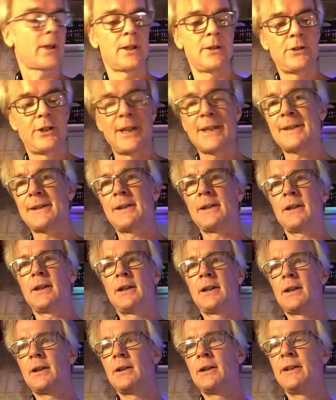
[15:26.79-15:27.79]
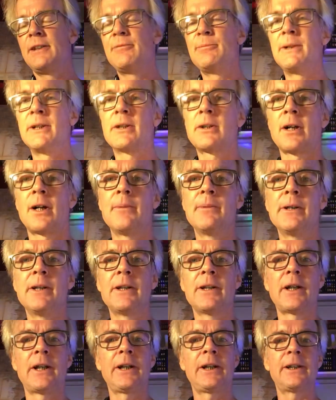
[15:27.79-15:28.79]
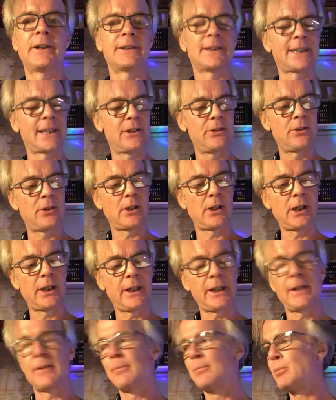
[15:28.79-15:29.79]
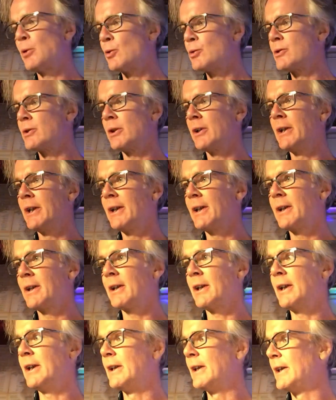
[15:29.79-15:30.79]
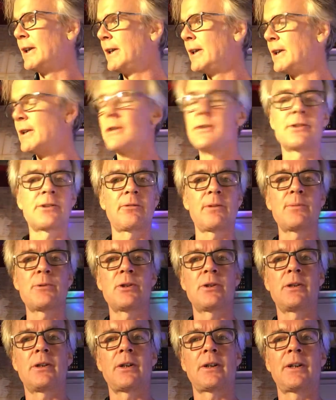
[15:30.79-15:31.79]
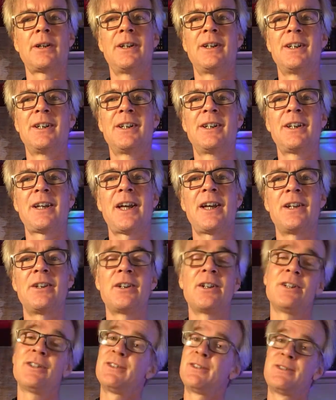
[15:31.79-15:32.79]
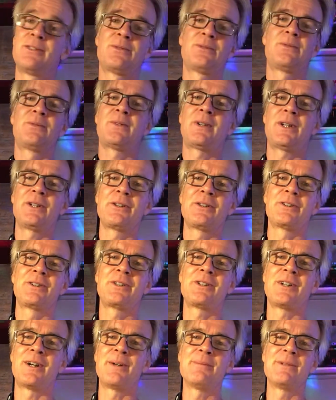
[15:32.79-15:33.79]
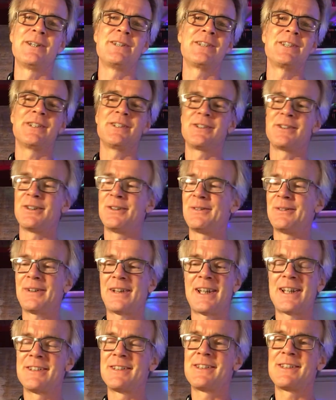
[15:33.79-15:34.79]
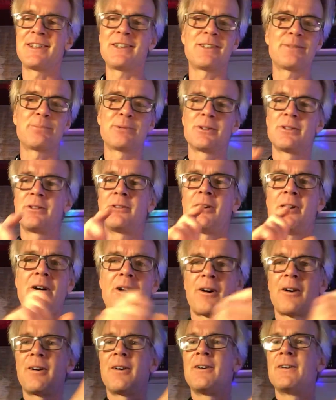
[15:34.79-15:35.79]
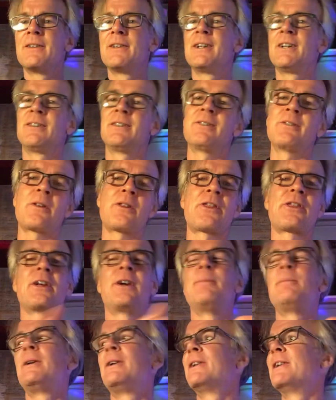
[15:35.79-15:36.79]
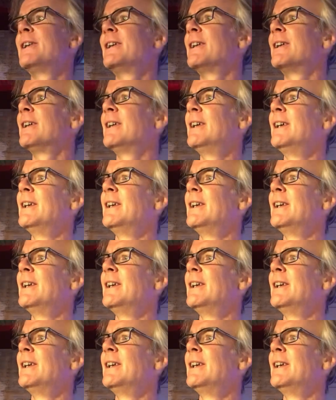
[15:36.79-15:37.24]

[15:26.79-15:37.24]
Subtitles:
just leave me a comment, and I can send you, I can post a link in the description here. And while you're commenting, don't hesitate to put a little heart on there, a little thumb on there.